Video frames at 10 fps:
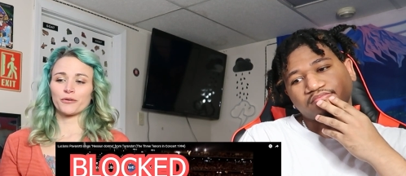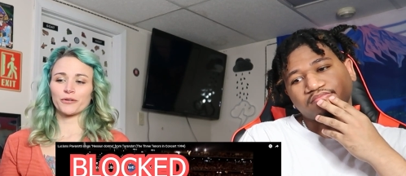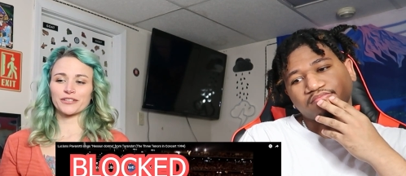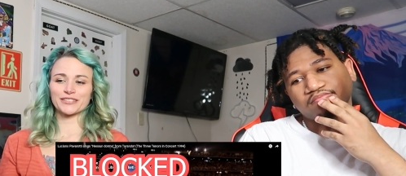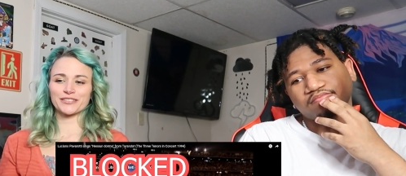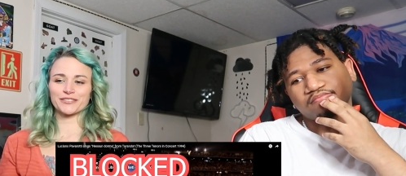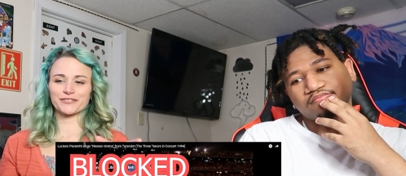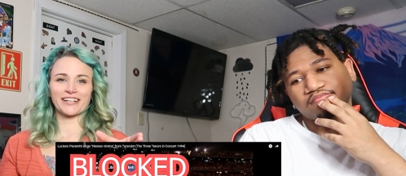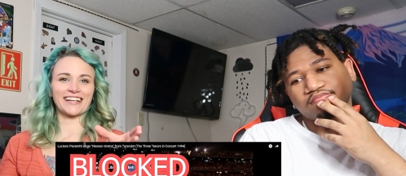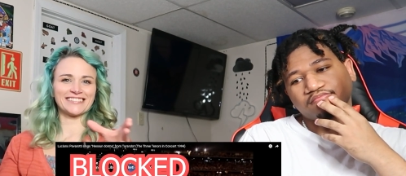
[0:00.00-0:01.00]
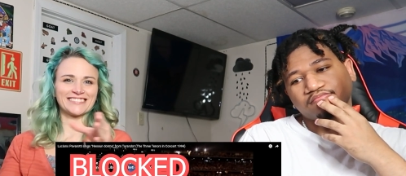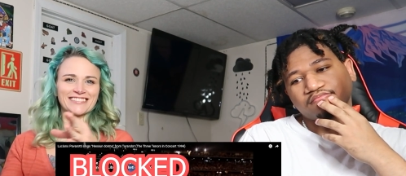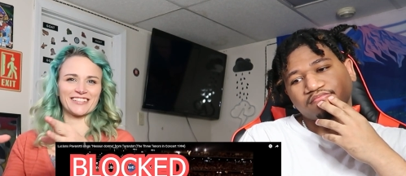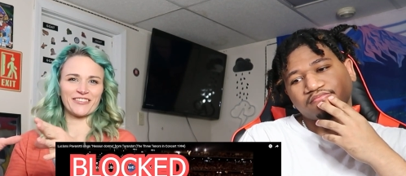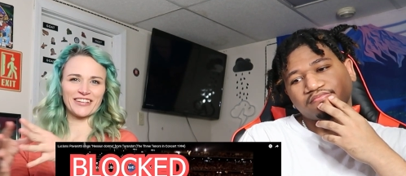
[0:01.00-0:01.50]

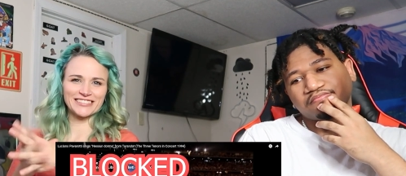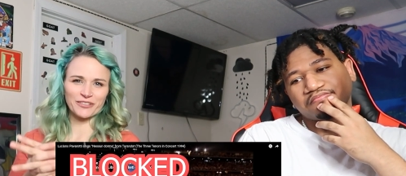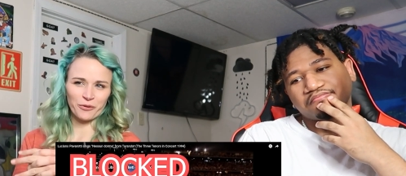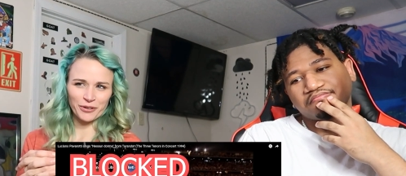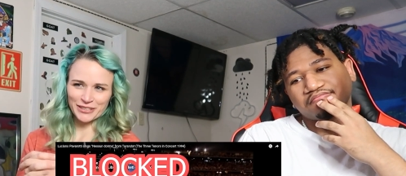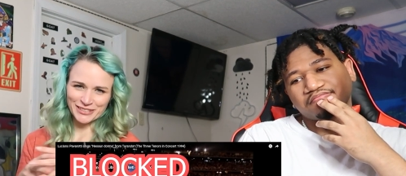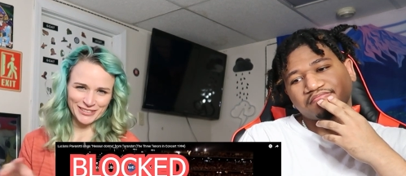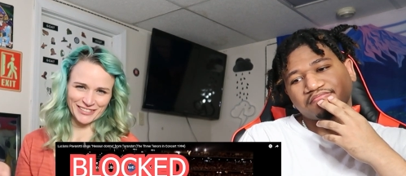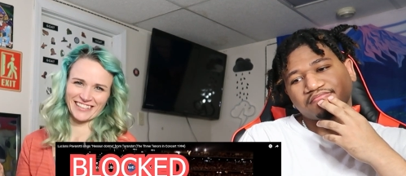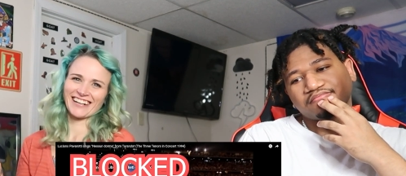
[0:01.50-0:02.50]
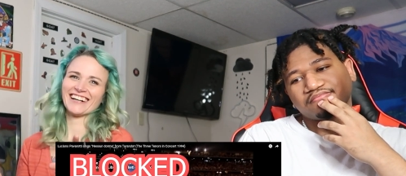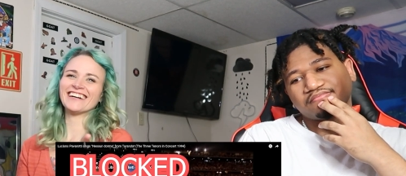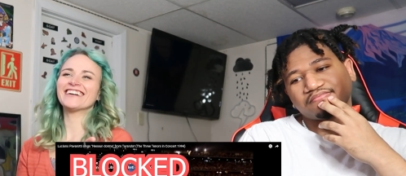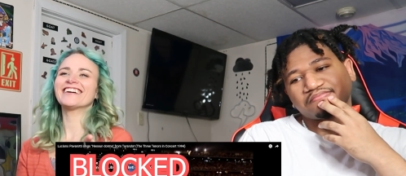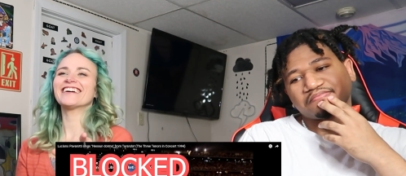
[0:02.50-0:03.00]
Speaker 1: orchestrate this
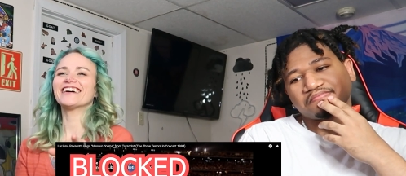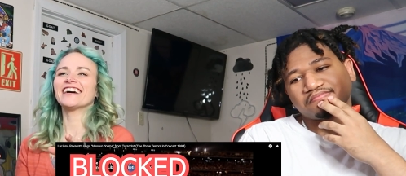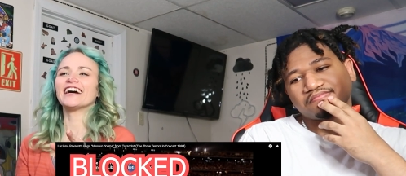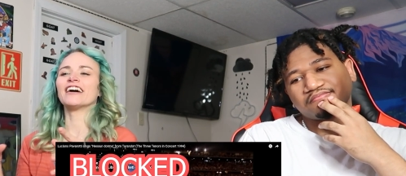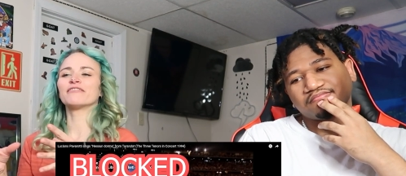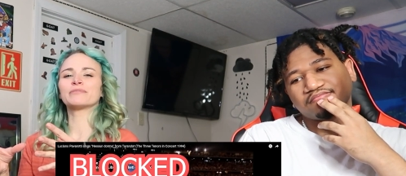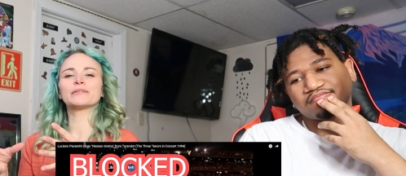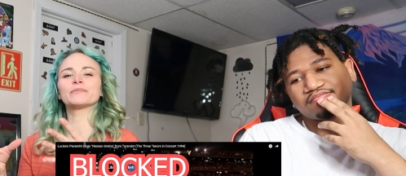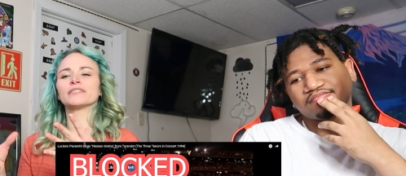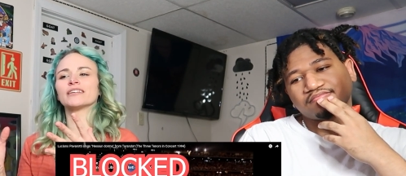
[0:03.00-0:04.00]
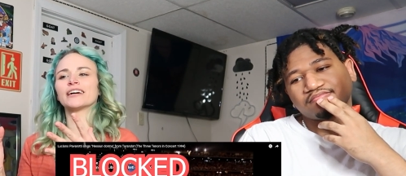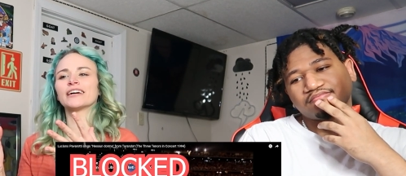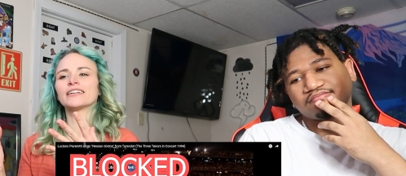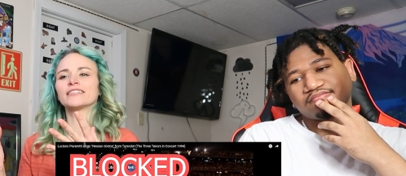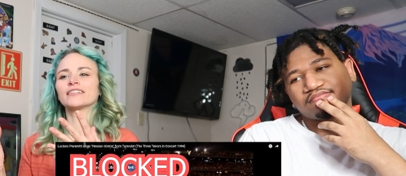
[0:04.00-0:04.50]
orchestra uh-huh. of people
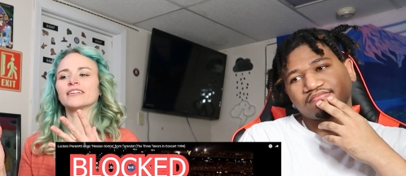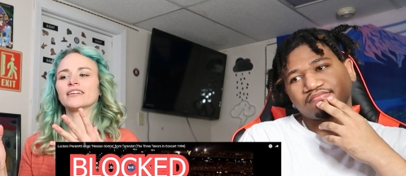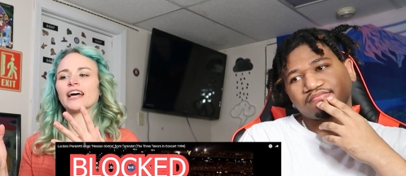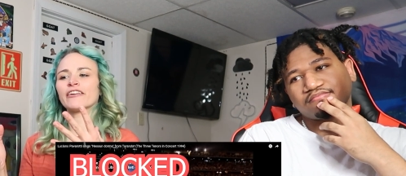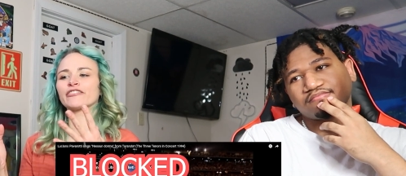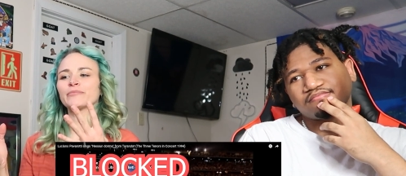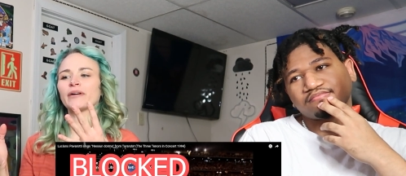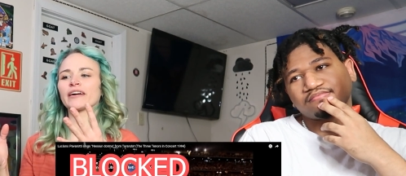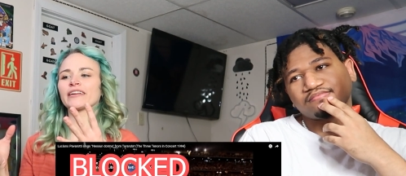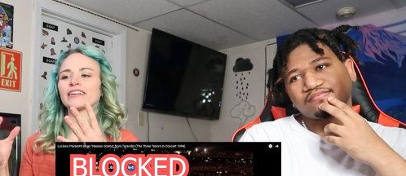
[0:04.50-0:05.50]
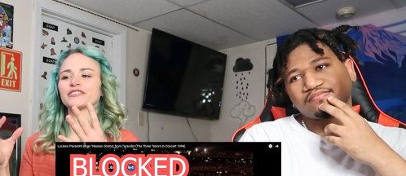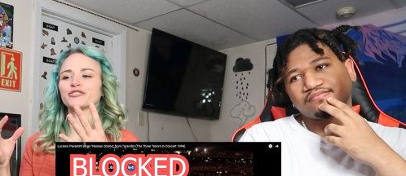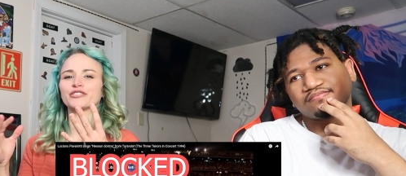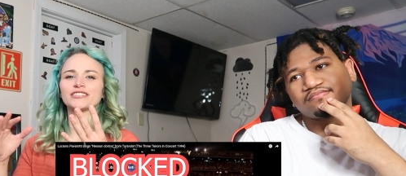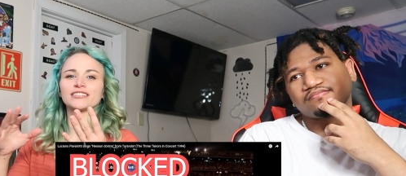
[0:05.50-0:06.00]
and everybody
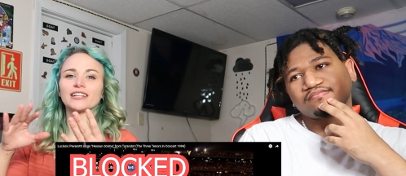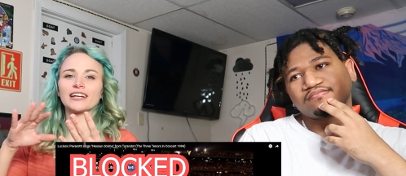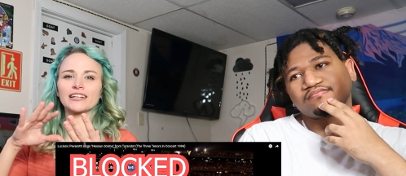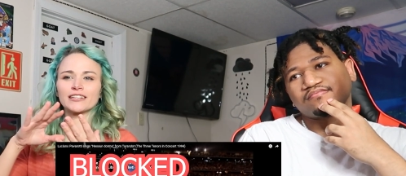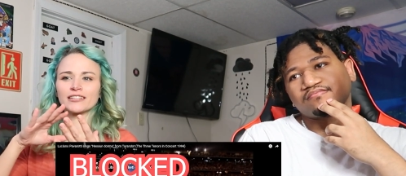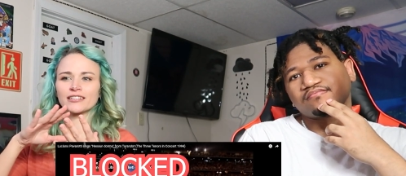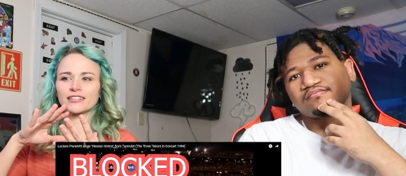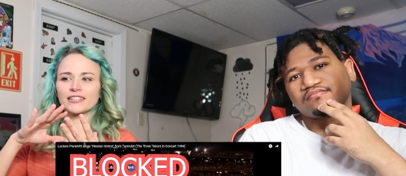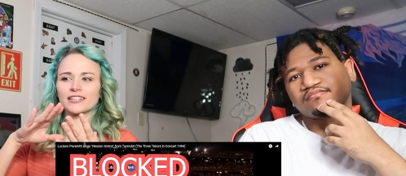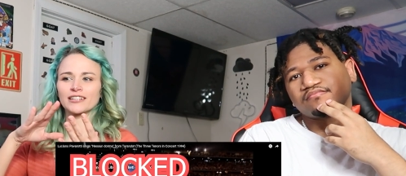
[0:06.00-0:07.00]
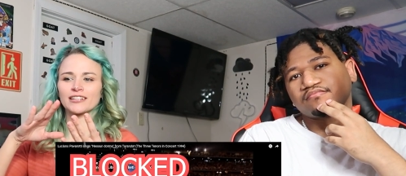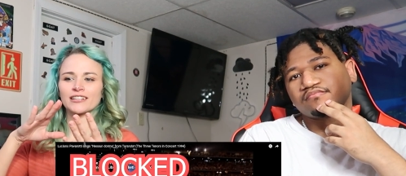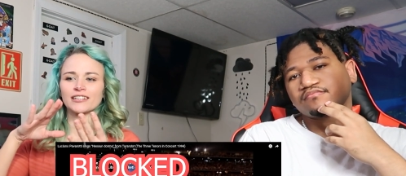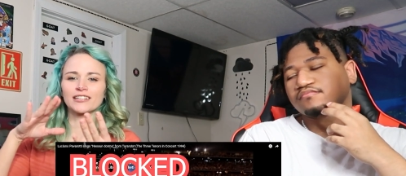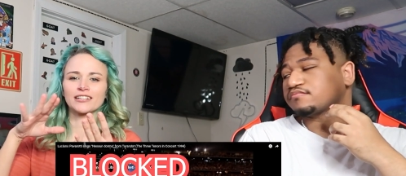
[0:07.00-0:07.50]
is just like
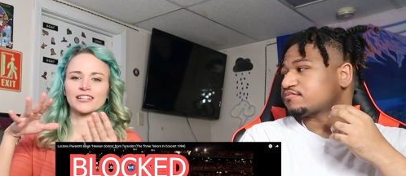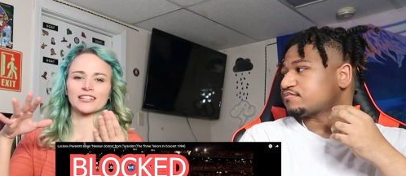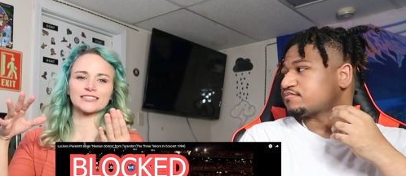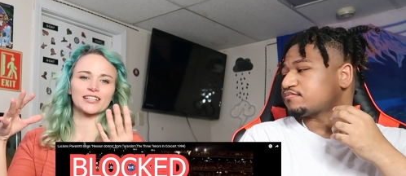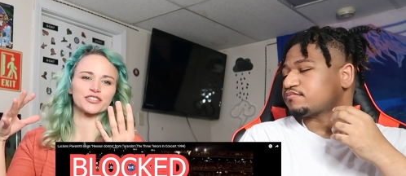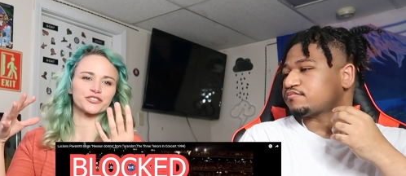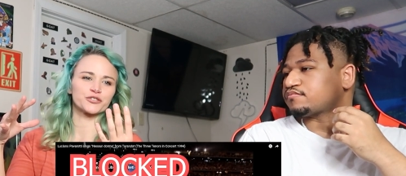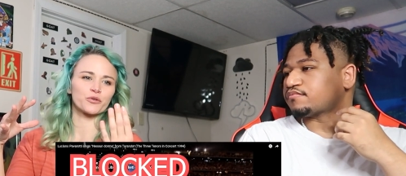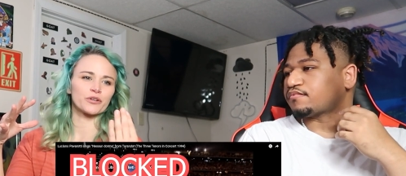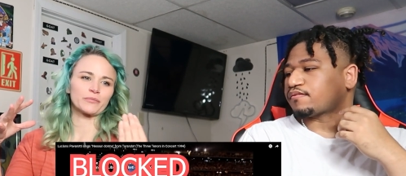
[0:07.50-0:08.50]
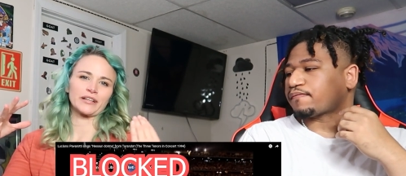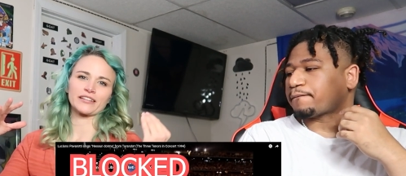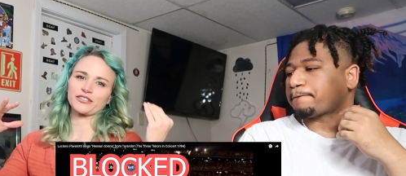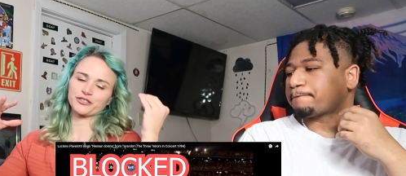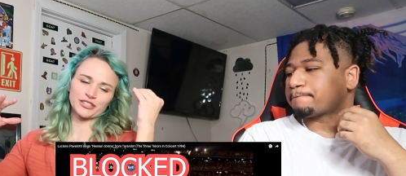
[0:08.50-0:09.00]
it's like a storm
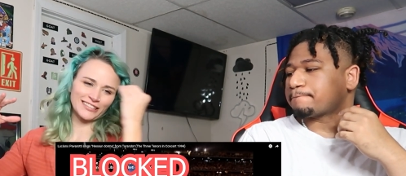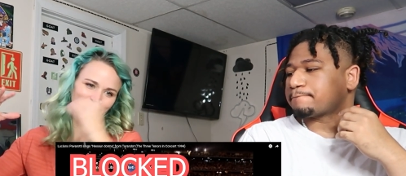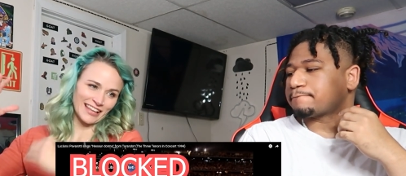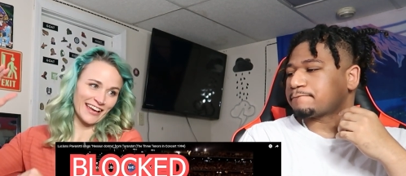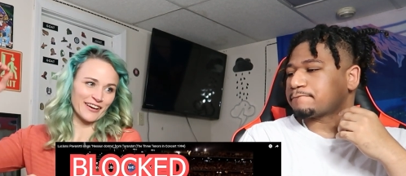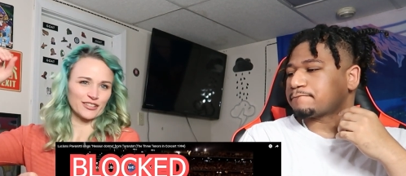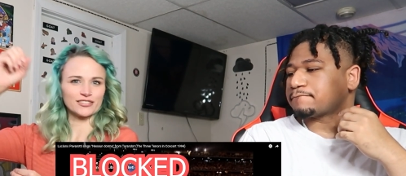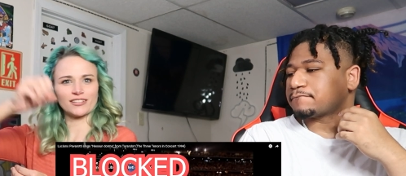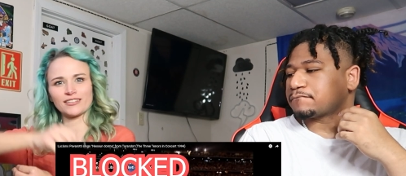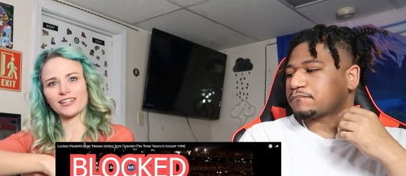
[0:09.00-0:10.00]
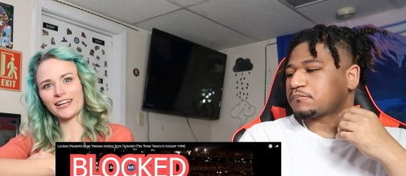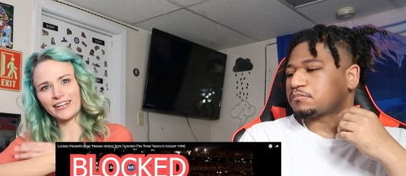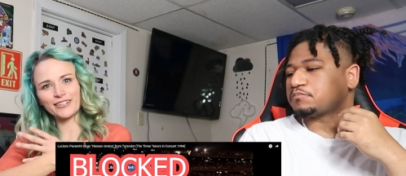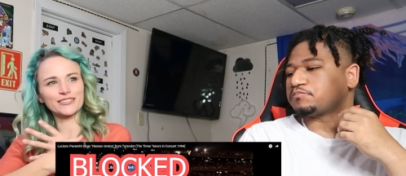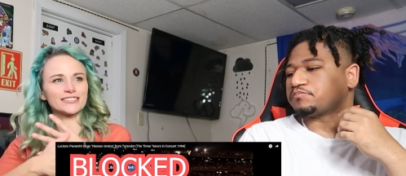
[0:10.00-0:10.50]
like there's just layers on
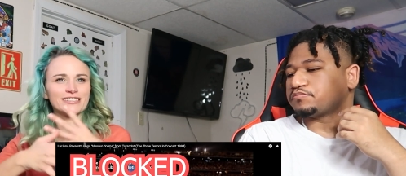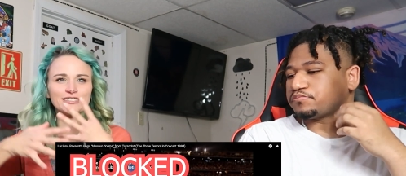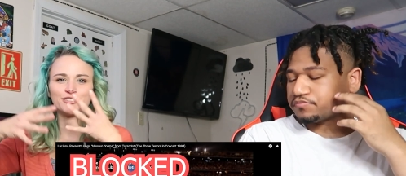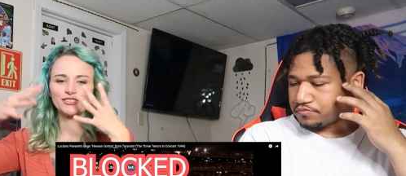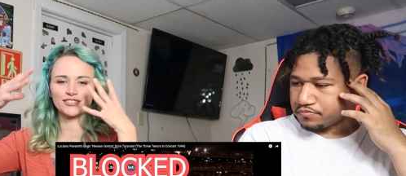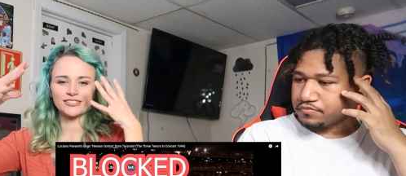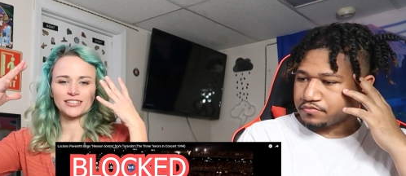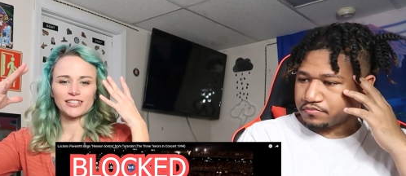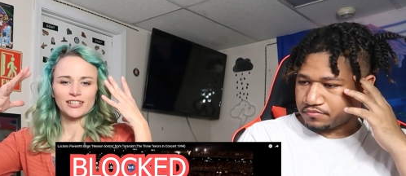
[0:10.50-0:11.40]
layers and it just